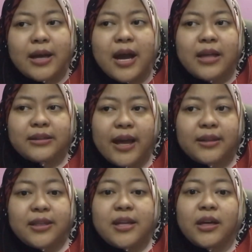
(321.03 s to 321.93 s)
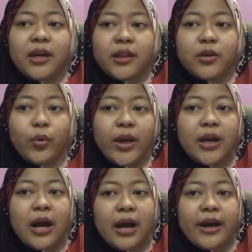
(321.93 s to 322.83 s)
Tectonic earthquakes
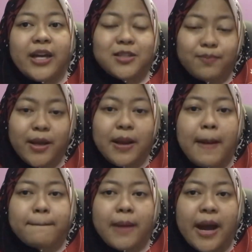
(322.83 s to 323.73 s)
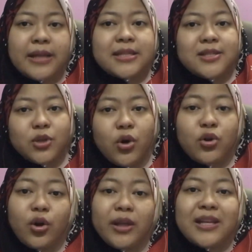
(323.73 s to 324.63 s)
are explained by the so-called
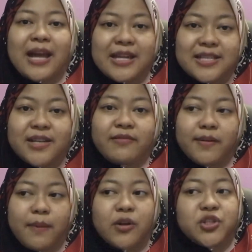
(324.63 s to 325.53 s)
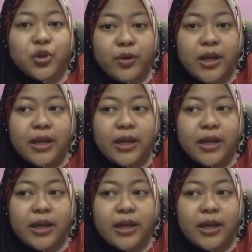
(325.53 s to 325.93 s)
elastic rebound theory